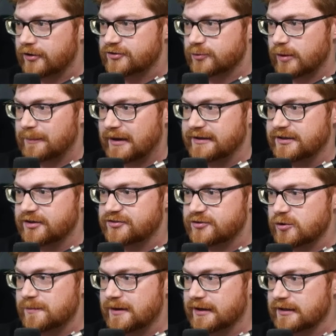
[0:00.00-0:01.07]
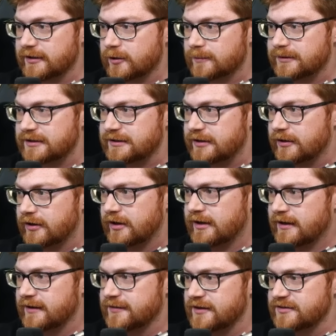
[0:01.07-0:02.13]
So we might need to zoom in a little bit here.
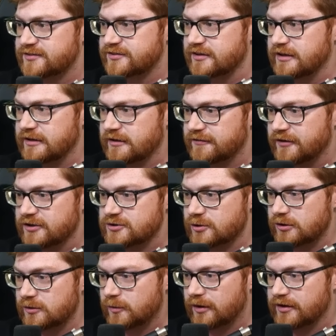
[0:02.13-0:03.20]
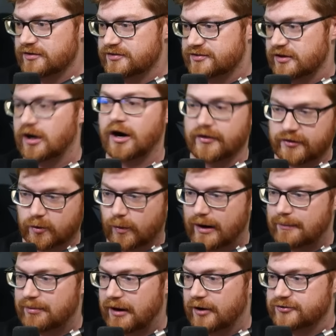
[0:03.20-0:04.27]
This individual was on their
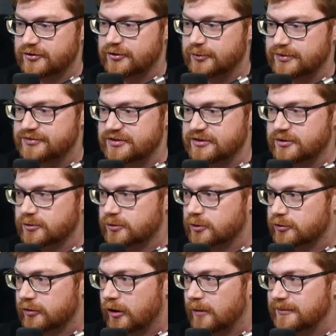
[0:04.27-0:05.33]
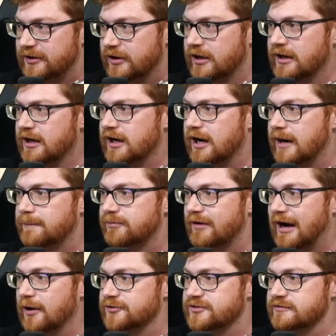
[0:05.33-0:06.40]
web browser. You can see Google Chrome here, uh,
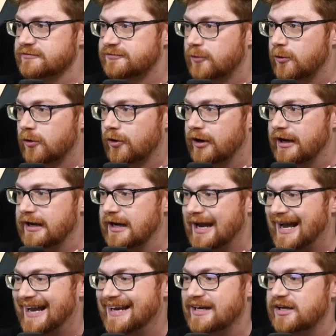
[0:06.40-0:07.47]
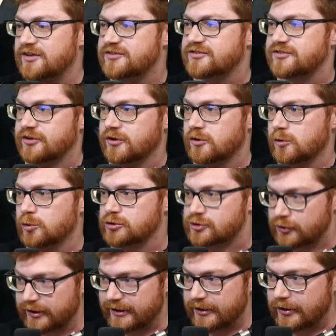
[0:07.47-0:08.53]
browsing for a Hades 2
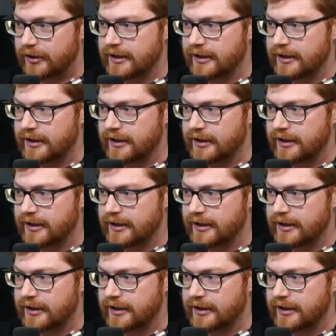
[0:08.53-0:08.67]
trainer.